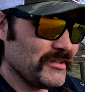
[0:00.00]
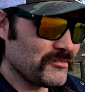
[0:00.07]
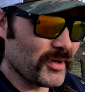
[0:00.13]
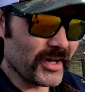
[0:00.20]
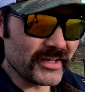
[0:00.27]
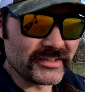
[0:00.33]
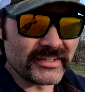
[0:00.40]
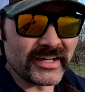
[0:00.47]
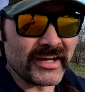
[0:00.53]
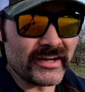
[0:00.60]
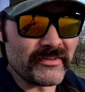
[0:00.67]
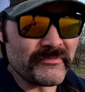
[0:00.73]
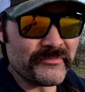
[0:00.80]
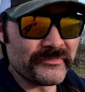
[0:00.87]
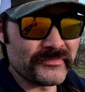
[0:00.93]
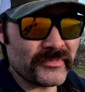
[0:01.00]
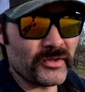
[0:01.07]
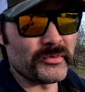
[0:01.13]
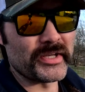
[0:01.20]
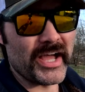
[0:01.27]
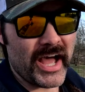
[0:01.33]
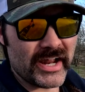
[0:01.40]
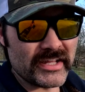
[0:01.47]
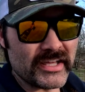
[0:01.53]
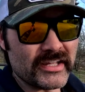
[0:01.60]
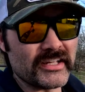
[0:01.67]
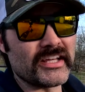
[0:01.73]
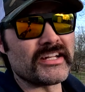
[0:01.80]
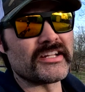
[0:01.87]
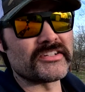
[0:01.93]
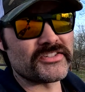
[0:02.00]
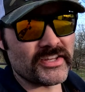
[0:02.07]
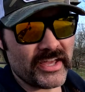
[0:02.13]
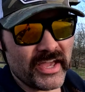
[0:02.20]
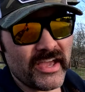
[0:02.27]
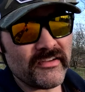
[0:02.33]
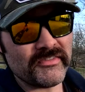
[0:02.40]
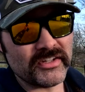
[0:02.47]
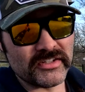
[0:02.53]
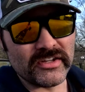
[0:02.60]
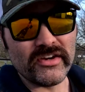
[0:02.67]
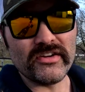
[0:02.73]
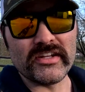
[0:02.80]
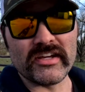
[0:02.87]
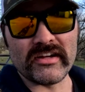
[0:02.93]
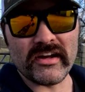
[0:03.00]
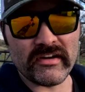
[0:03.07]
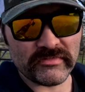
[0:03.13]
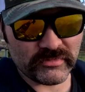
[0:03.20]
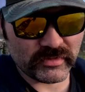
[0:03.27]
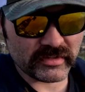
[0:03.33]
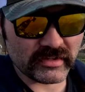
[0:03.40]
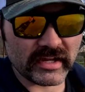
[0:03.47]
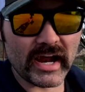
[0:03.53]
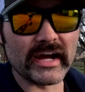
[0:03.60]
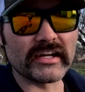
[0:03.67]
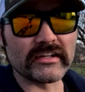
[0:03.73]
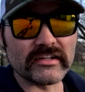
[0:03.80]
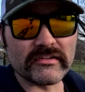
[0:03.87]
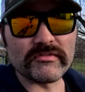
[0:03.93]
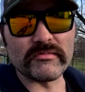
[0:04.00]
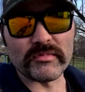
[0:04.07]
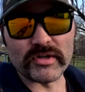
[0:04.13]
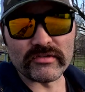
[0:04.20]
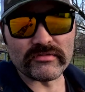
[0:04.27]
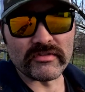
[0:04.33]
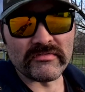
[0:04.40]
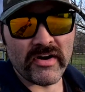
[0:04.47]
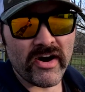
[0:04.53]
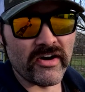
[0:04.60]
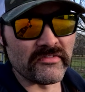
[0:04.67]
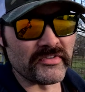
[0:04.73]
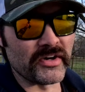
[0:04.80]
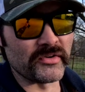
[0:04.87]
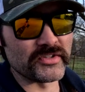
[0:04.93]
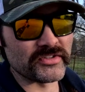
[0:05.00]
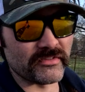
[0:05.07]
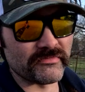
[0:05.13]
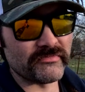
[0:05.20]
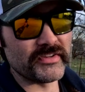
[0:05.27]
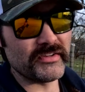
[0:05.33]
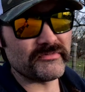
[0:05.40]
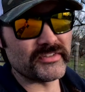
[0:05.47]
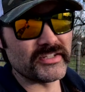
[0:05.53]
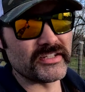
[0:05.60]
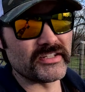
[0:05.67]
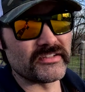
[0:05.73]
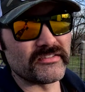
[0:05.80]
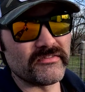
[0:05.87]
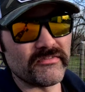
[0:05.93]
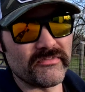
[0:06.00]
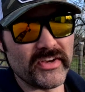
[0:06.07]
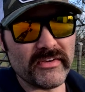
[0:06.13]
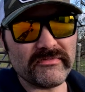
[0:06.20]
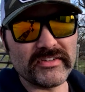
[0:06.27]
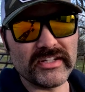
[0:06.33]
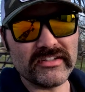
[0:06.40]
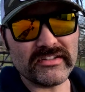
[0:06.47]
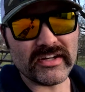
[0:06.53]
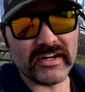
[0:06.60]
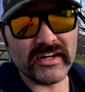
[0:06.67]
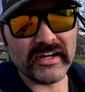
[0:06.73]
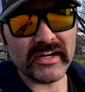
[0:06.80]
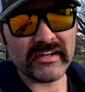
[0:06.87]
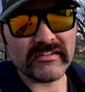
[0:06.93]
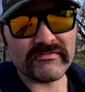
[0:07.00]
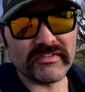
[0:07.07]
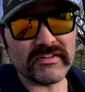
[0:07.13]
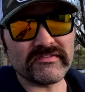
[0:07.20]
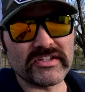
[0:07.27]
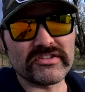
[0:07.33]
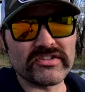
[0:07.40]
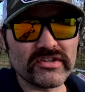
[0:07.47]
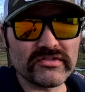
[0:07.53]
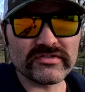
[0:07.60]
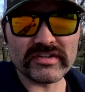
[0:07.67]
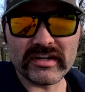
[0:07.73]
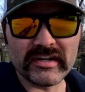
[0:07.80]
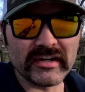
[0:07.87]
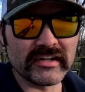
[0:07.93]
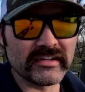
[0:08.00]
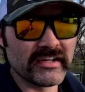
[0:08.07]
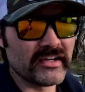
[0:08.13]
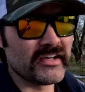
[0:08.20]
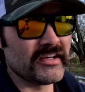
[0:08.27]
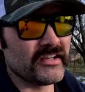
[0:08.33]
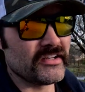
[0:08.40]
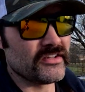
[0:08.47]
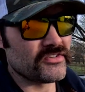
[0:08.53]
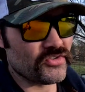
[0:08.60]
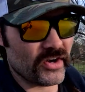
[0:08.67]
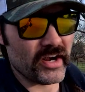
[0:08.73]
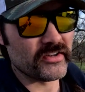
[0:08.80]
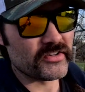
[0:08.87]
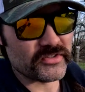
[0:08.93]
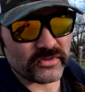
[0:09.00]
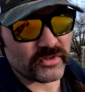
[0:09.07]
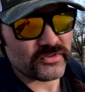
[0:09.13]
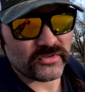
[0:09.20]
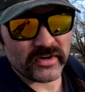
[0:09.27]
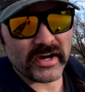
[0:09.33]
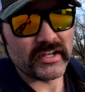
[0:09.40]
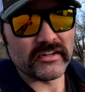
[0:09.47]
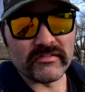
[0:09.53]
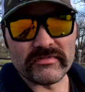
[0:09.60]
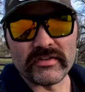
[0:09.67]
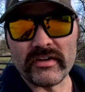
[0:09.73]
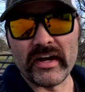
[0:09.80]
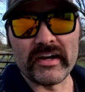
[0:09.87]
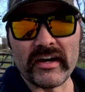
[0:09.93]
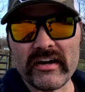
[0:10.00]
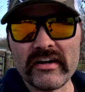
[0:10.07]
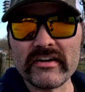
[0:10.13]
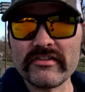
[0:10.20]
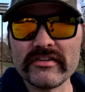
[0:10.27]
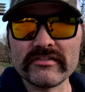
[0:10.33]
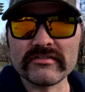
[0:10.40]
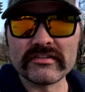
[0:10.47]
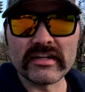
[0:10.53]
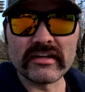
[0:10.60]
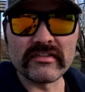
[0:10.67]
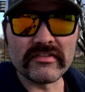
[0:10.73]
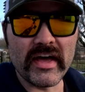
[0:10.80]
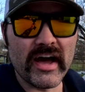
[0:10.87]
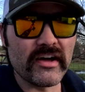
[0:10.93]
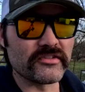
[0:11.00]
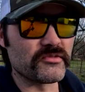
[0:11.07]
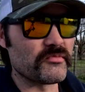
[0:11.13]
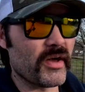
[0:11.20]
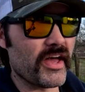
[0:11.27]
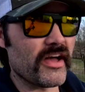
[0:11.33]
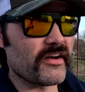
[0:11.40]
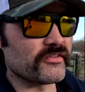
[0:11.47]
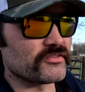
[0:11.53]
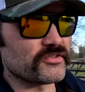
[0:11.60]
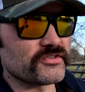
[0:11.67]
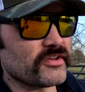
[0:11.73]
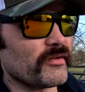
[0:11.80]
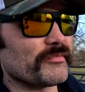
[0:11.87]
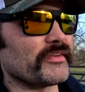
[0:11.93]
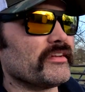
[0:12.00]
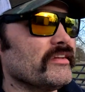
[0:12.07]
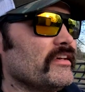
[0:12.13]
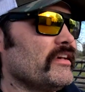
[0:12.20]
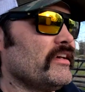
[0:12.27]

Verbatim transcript: But um, we got it, and it's a heavy duty enough one that I could even move the Volvo. It's a 50, 50 ton, 52 ton trailer, so it's rated for like 110,000 pounds or something.